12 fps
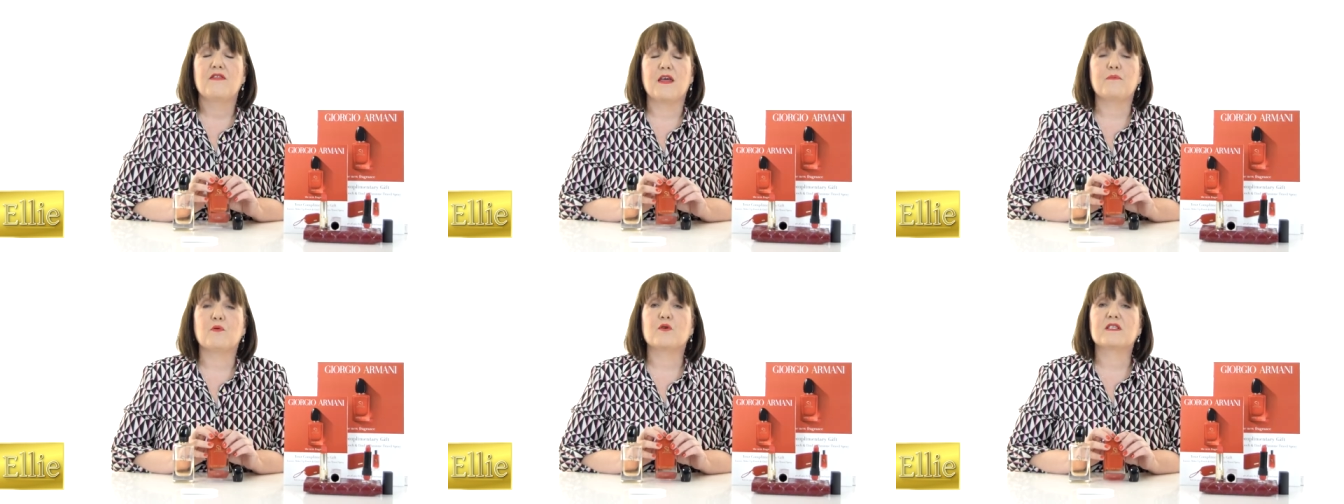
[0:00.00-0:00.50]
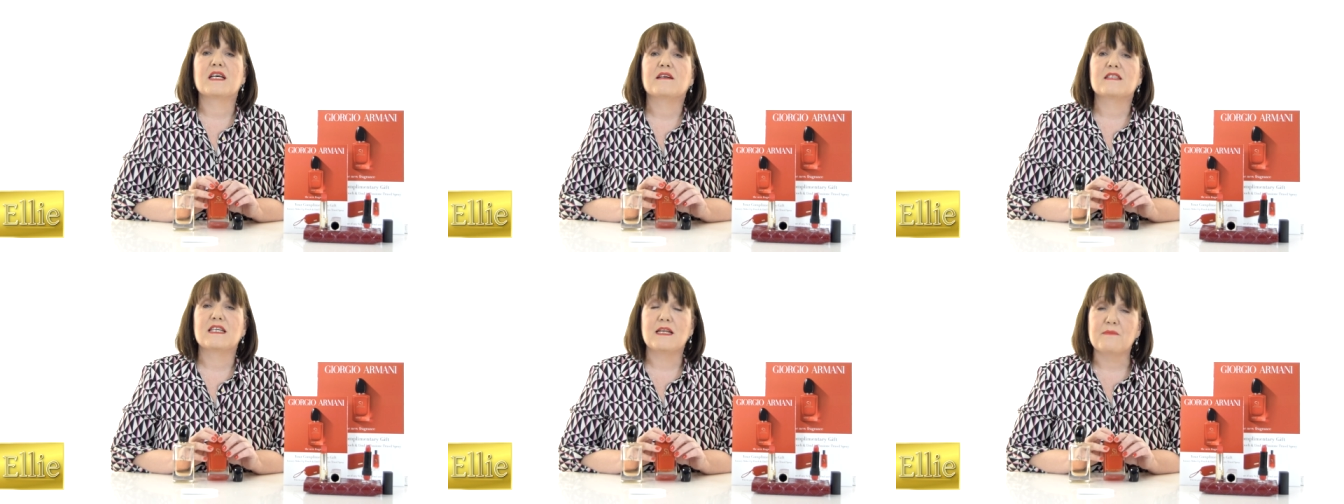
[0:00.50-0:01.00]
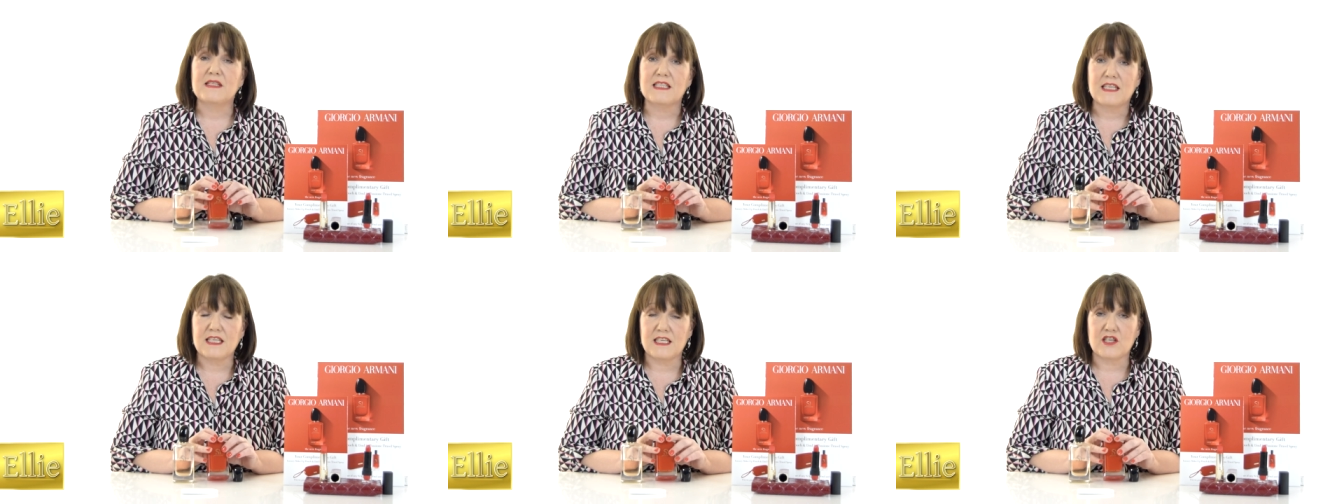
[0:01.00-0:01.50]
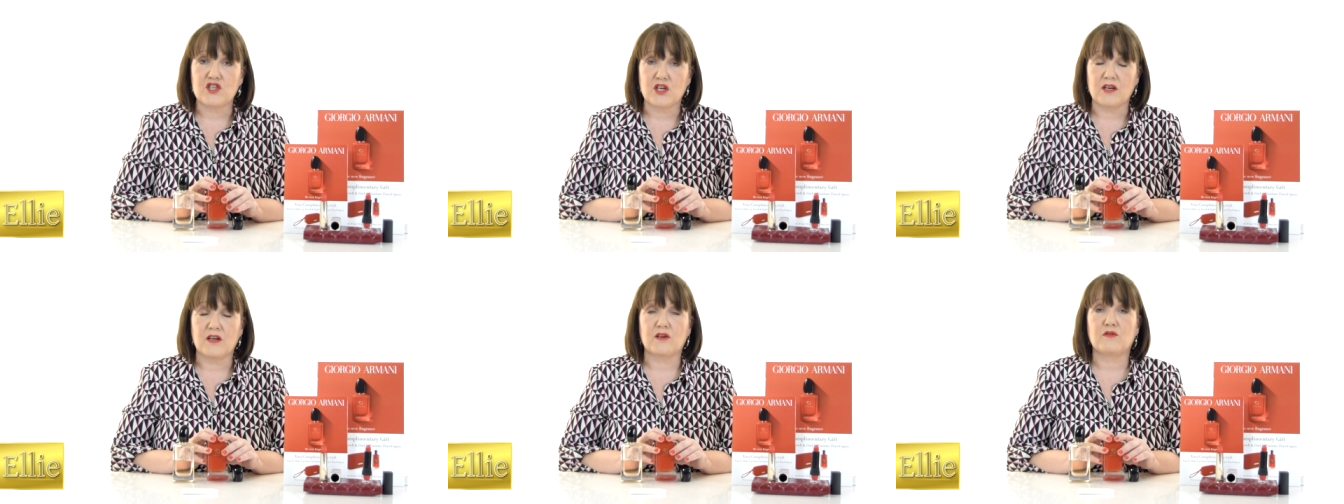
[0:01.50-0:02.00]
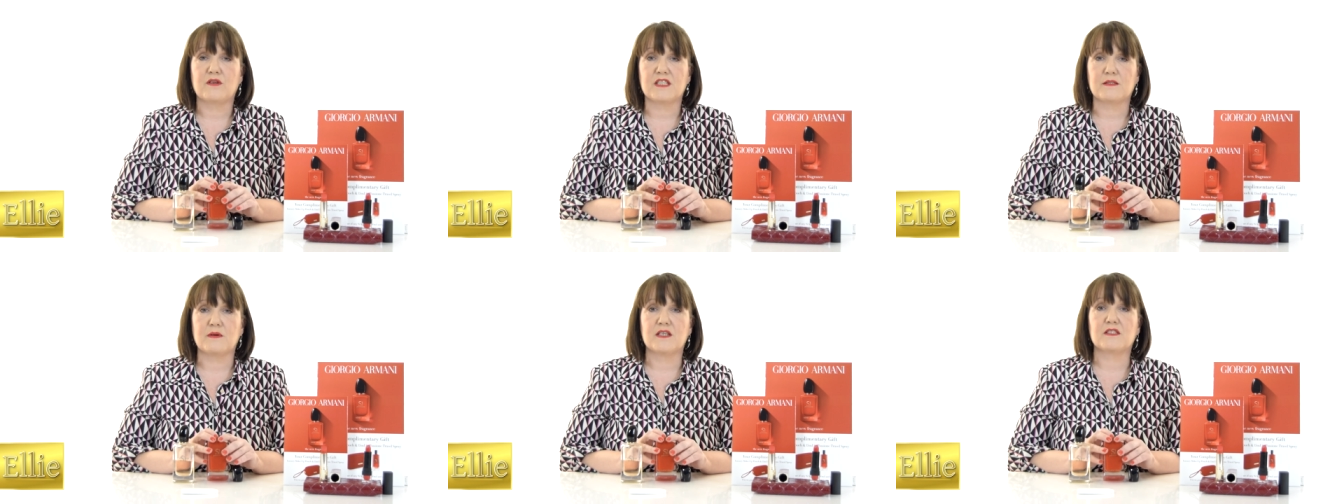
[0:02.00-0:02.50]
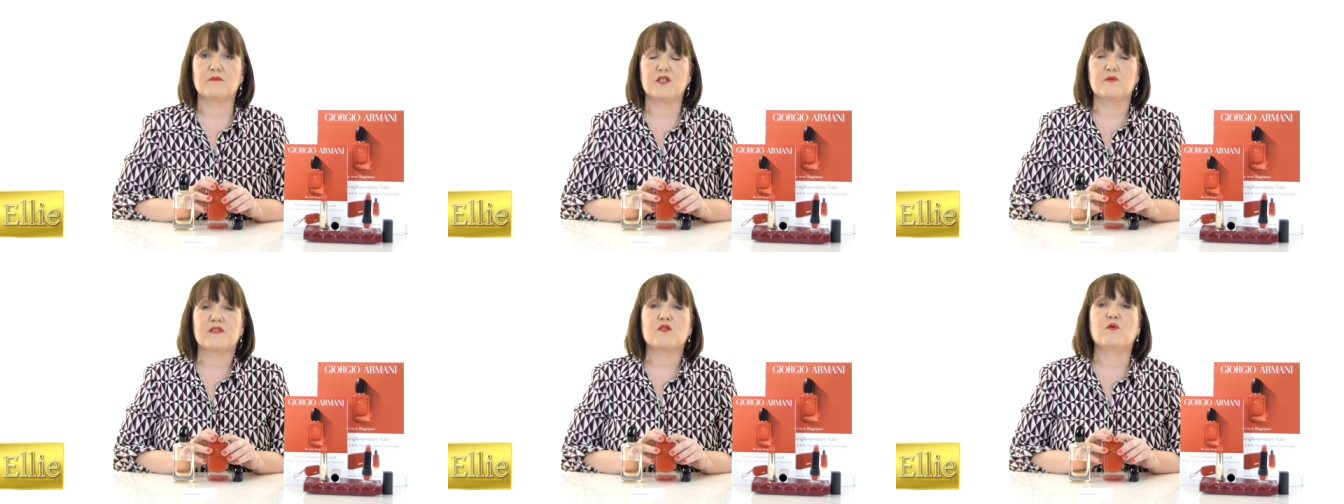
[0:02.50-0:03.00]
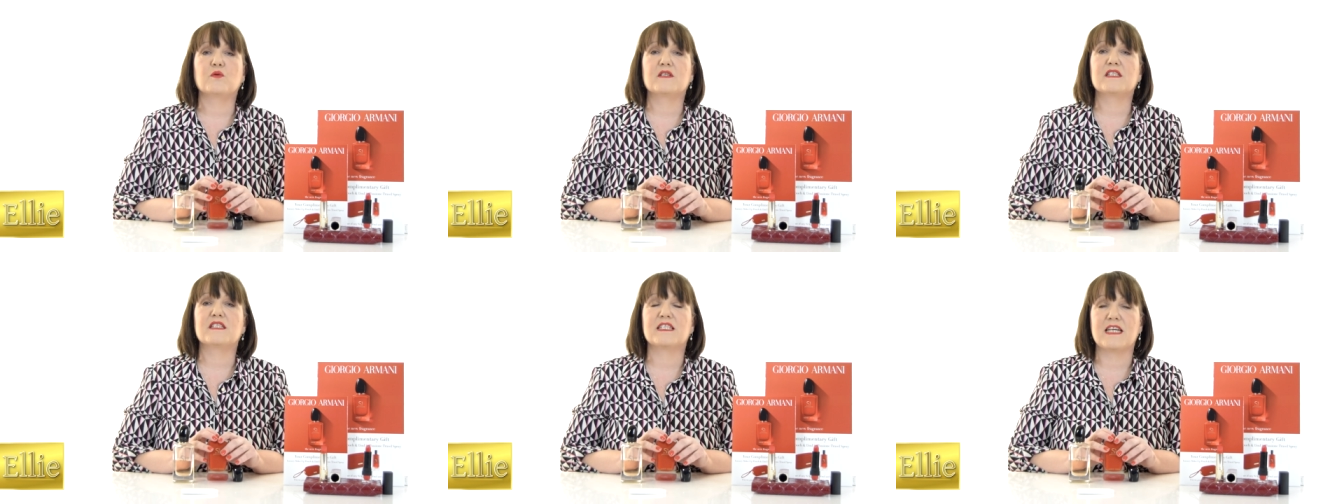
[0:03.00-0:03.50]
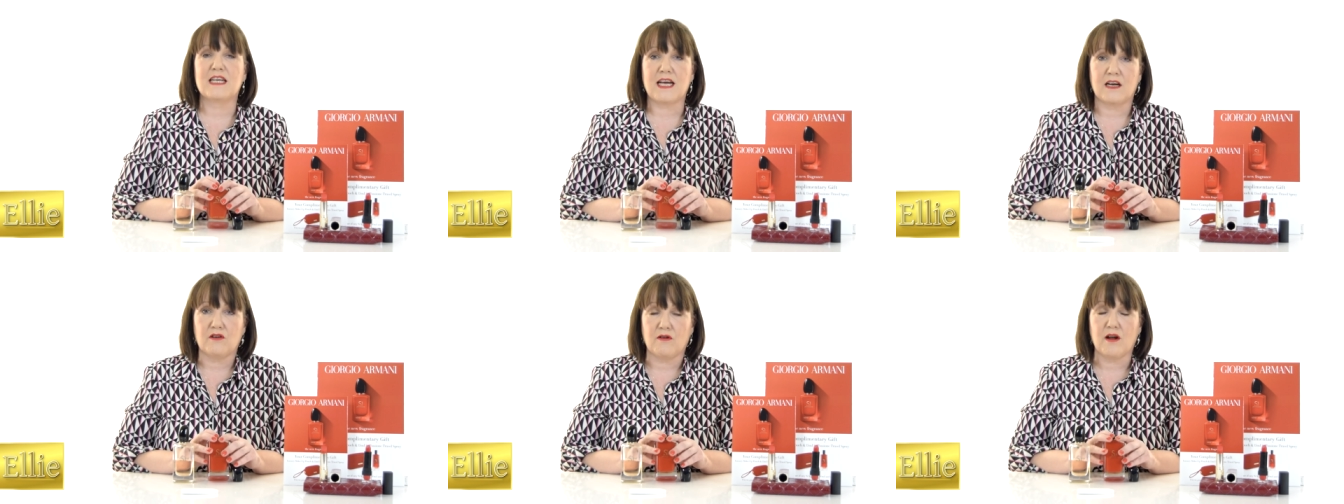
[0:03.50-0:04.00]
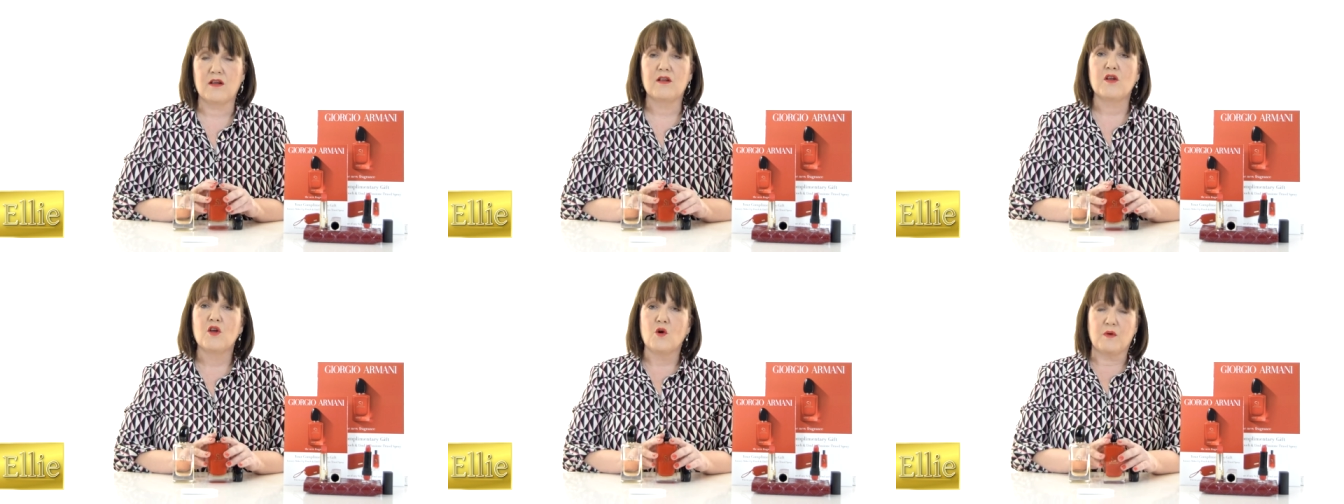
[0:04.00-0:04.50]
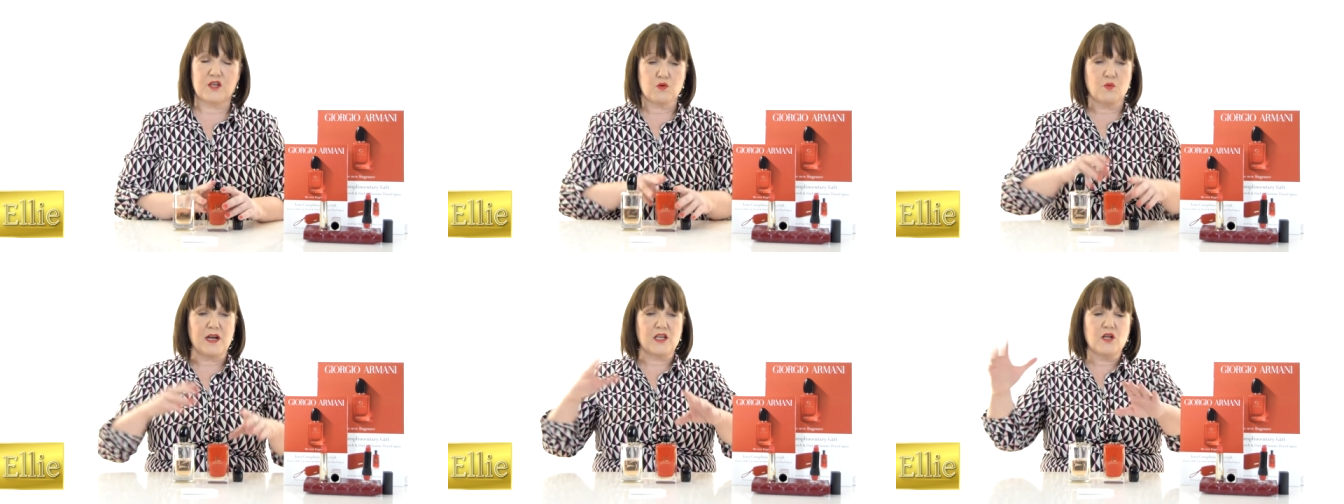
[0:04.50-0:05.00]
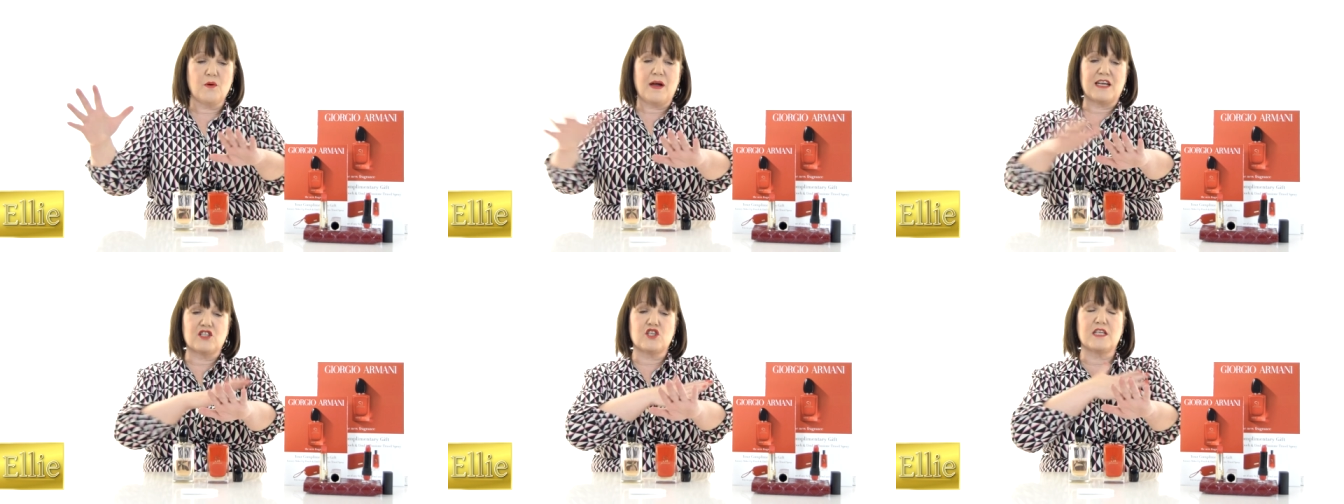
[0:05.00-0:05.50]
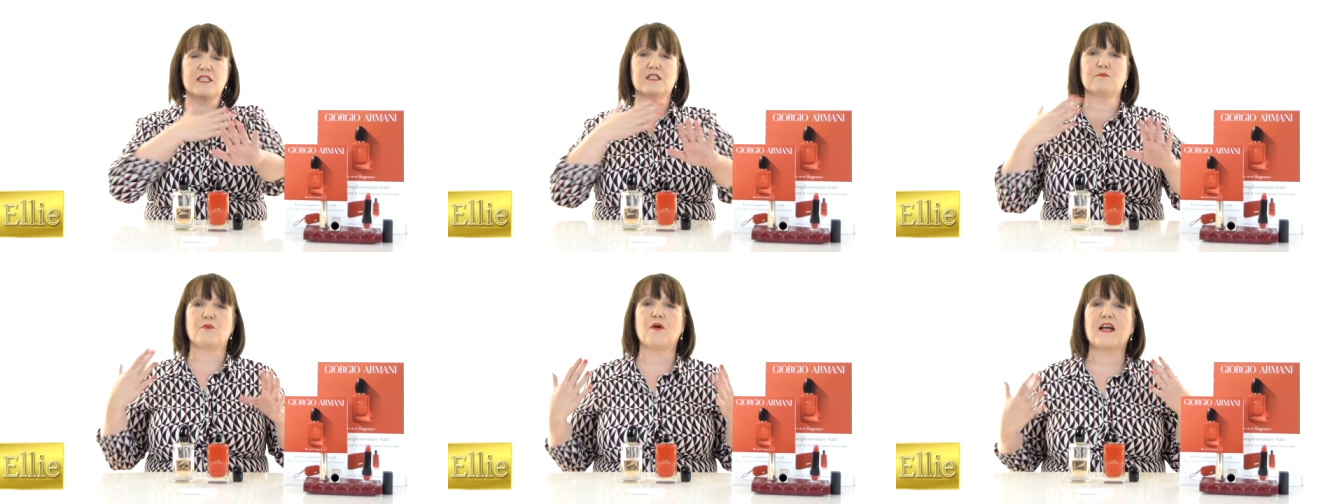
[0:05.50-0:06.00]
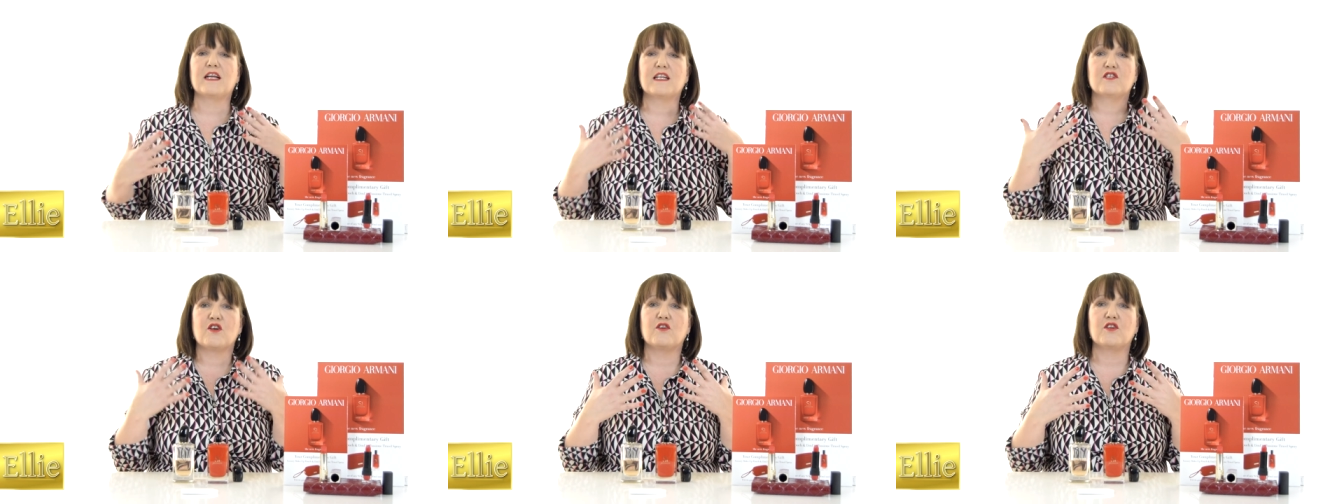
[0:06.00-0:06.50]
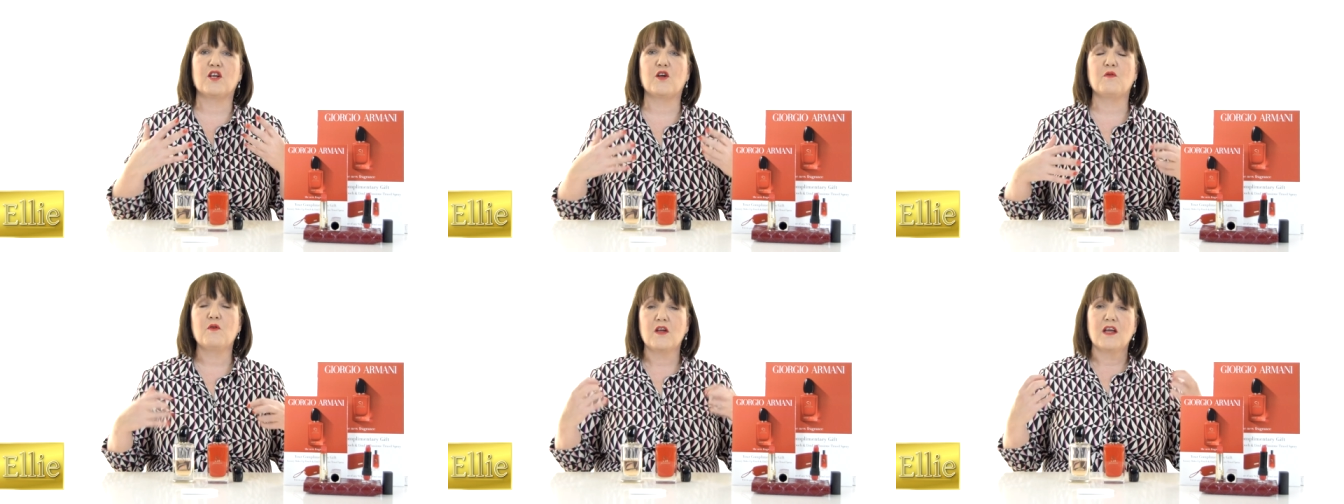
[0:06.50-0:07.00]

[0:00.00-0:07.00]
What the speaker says: they brought out a limited edition at Christmas, which was called the Si Nacre, which when you actually sprayed it on you,